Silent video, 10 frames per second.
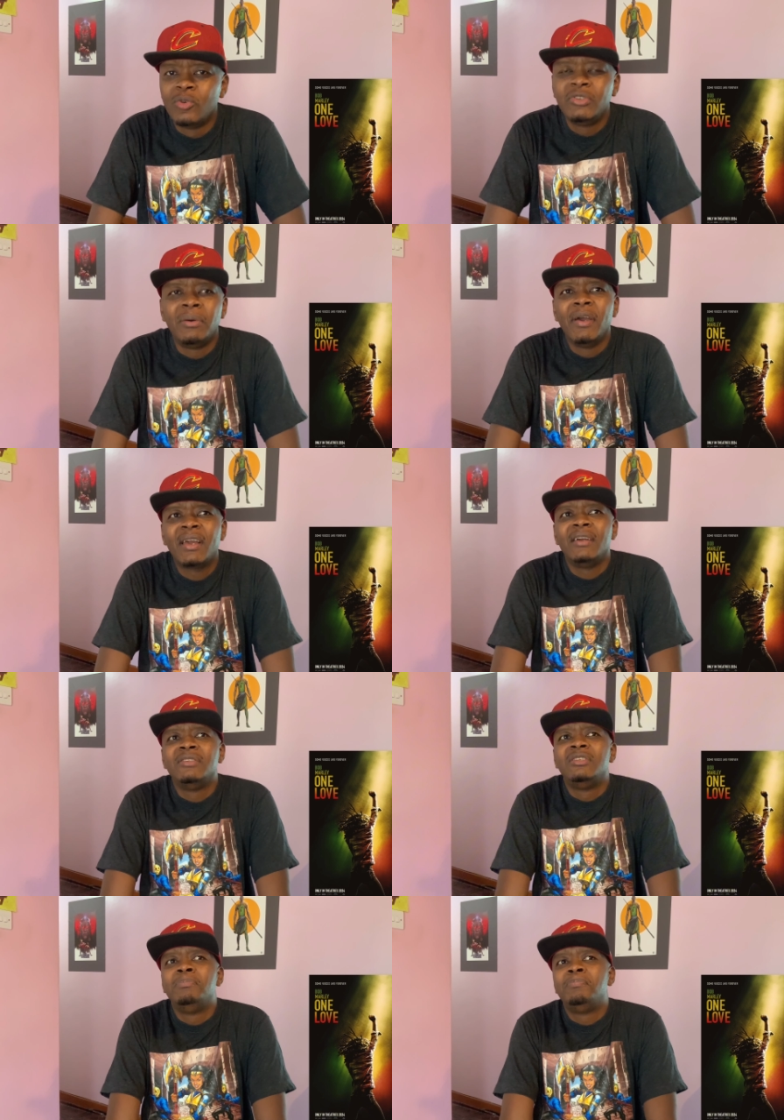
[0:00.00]
You know, Jamaica
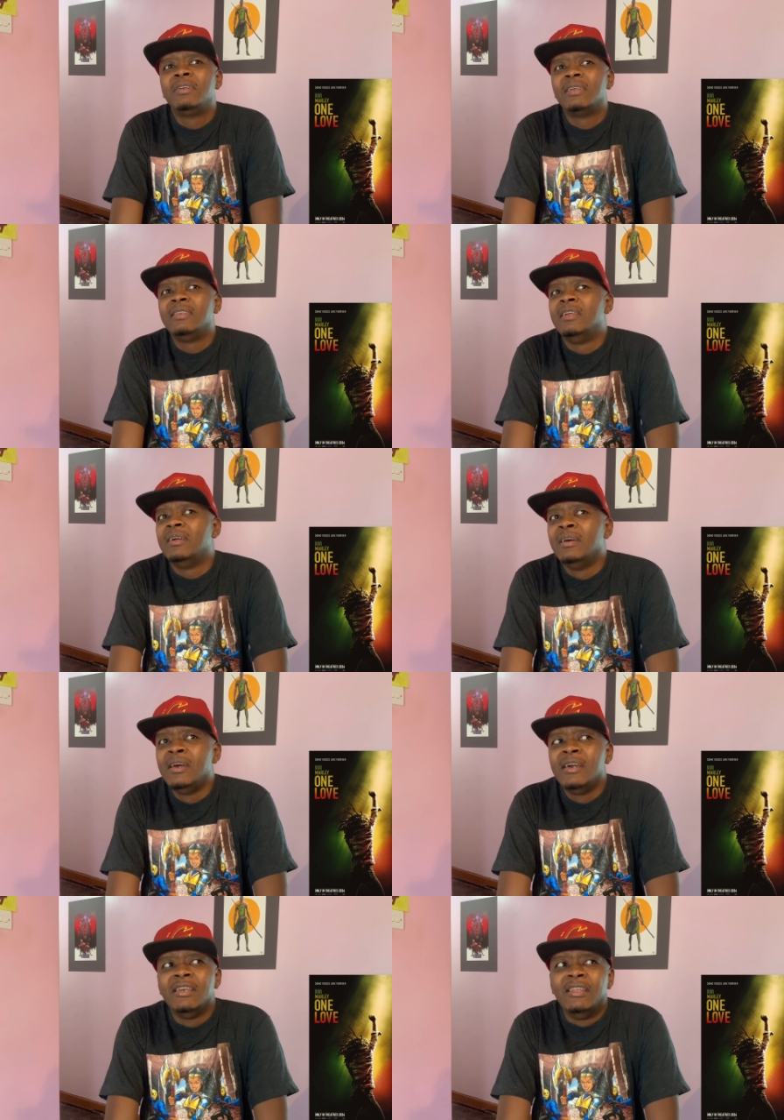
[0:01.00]
is depicted in,
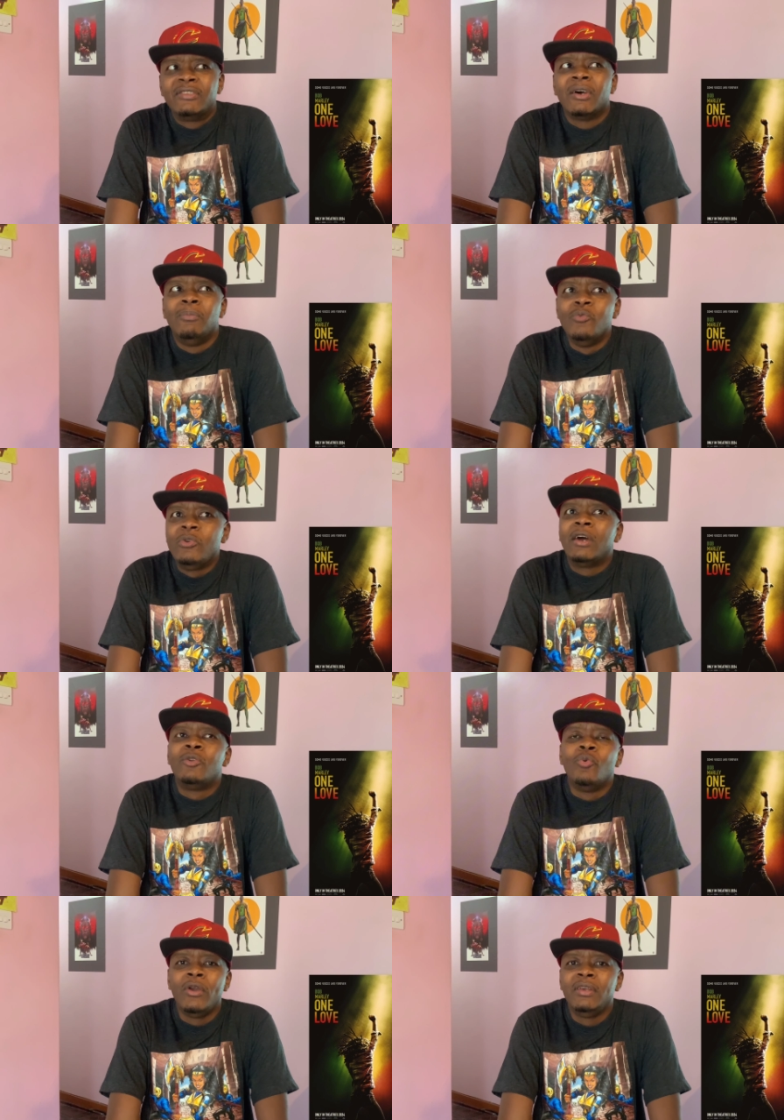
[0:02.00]
in some
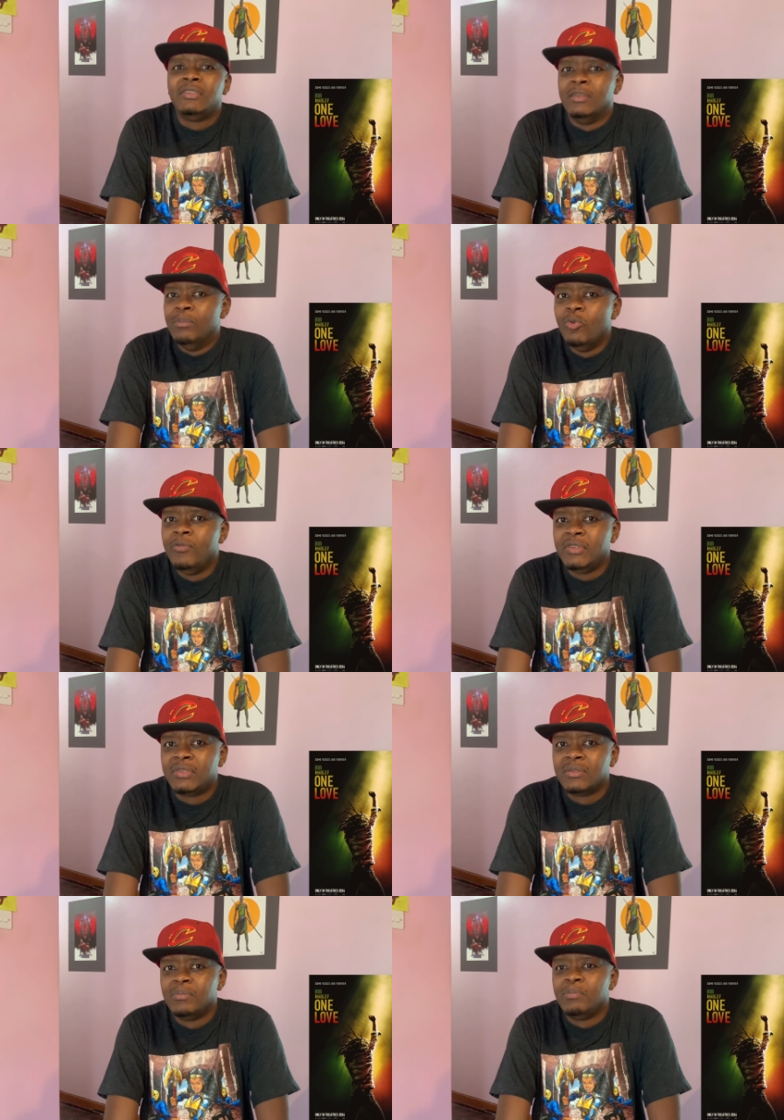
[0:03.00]
weird ways in
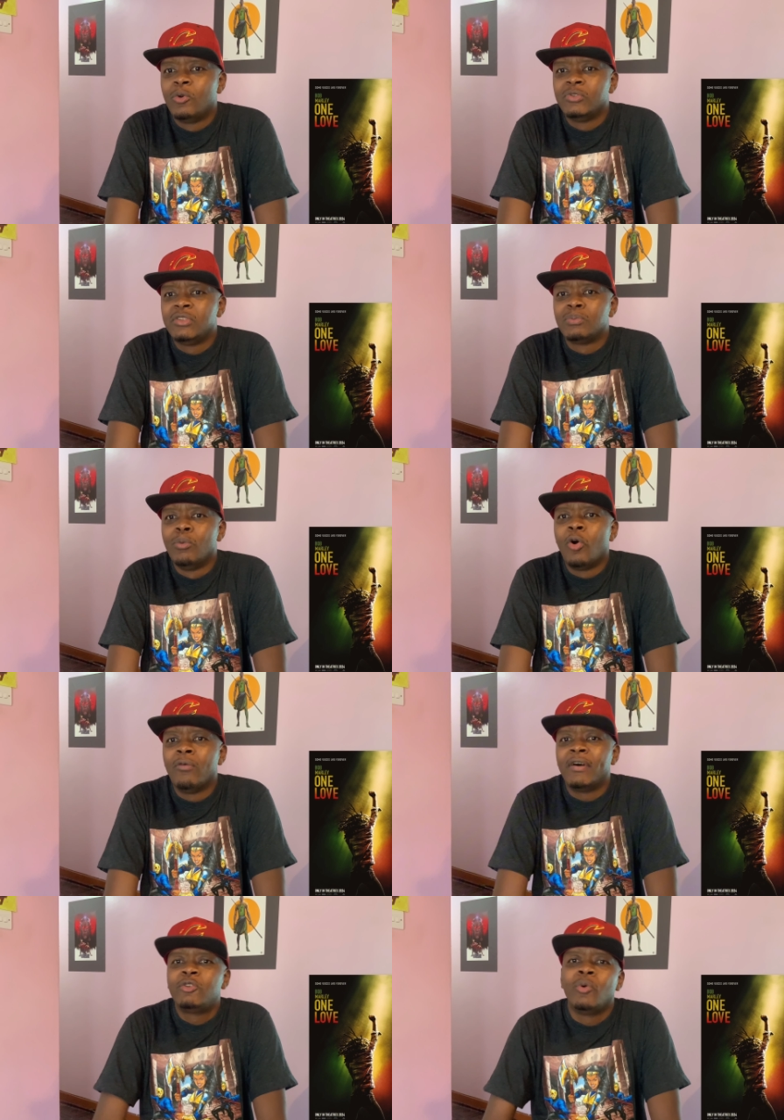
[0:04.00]
movies because it's more
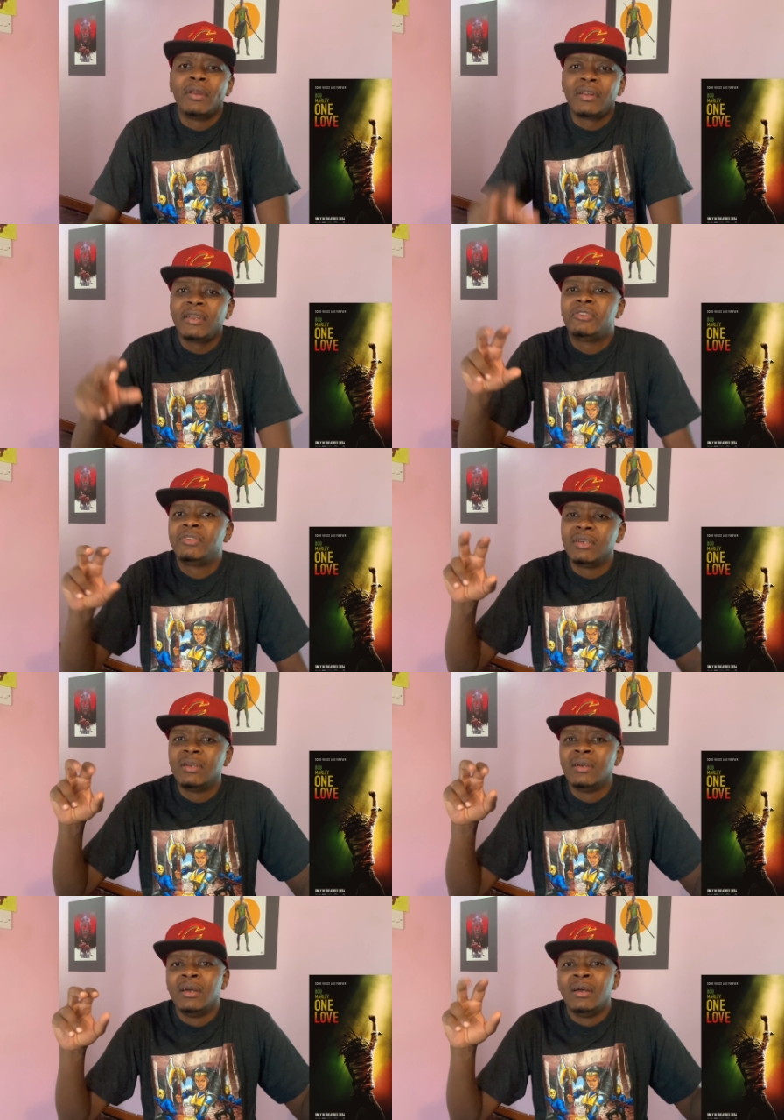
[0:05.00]
of a touristic,
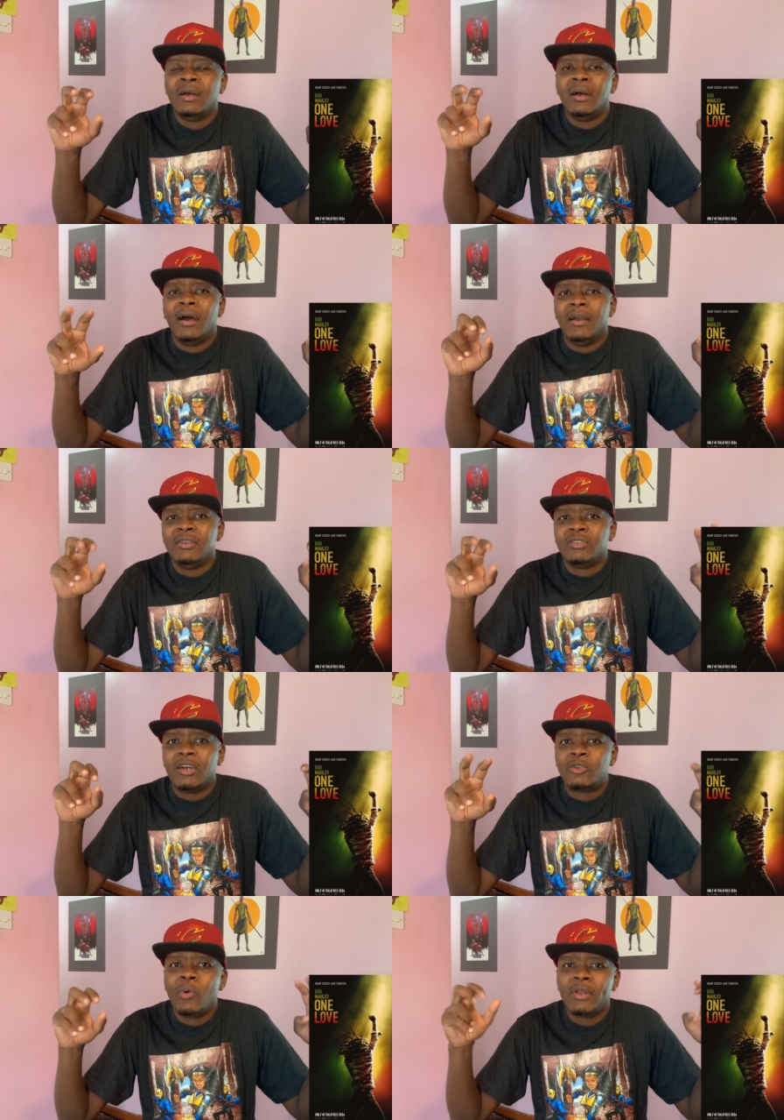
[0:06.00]

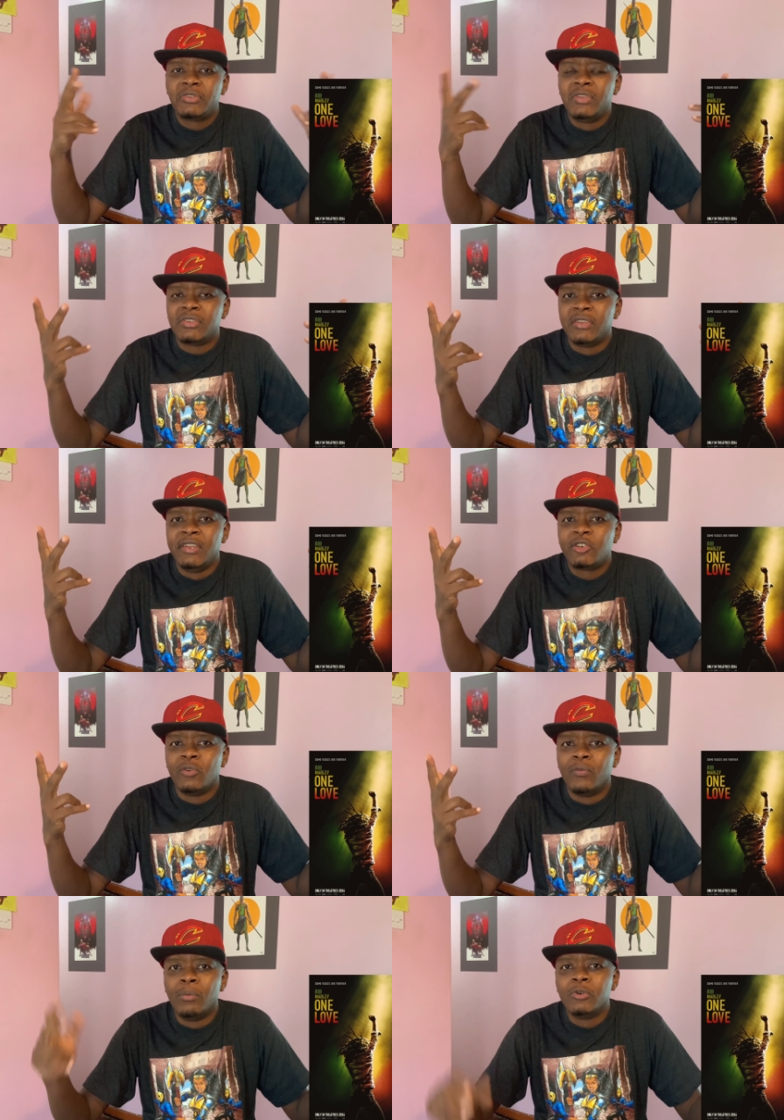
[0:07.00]
uh, a tourist
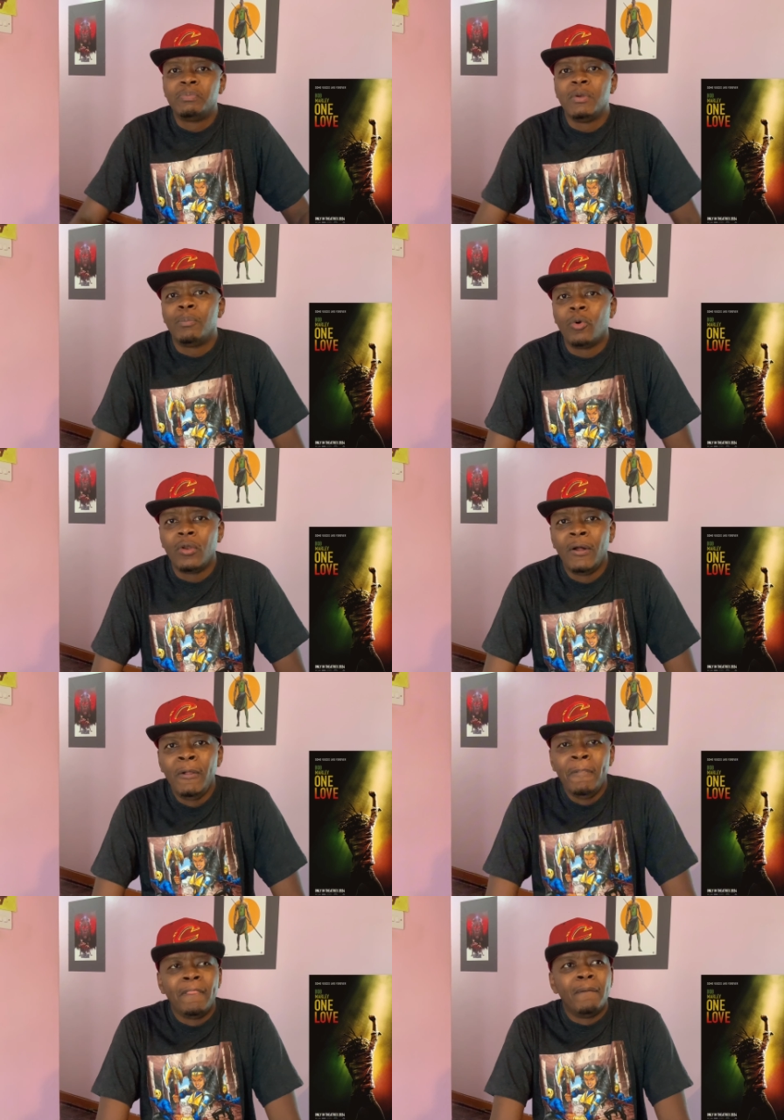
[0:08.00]
destination for most people.
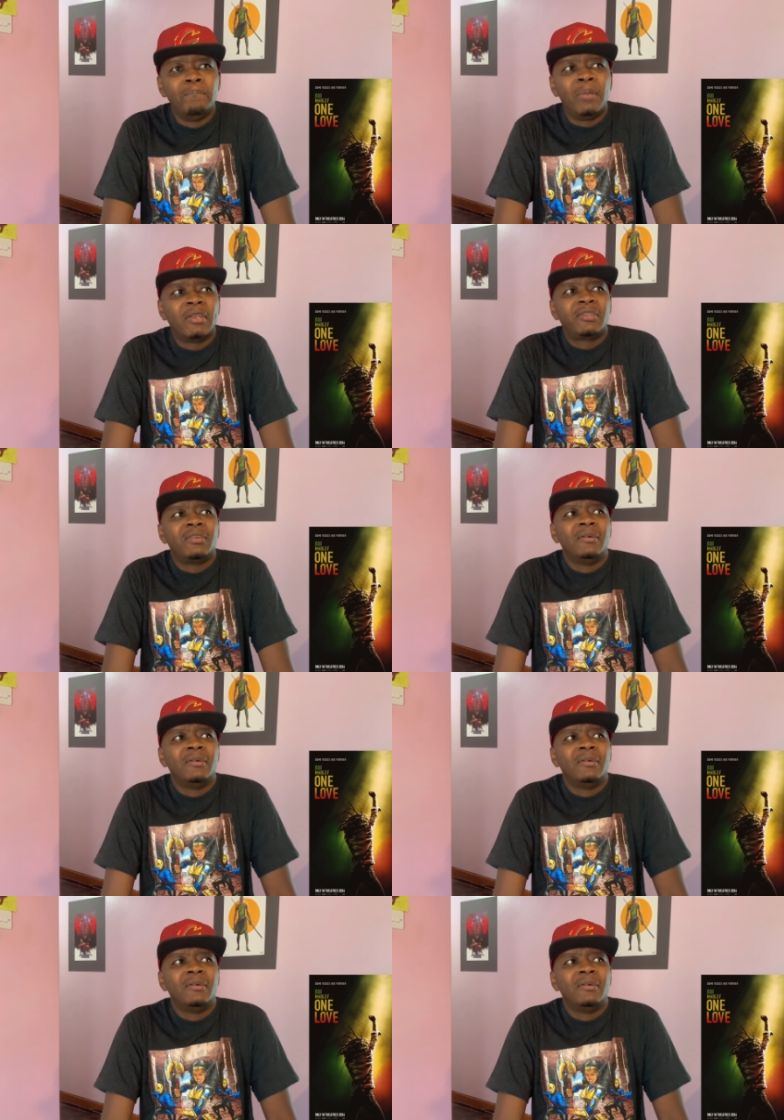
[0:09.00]
But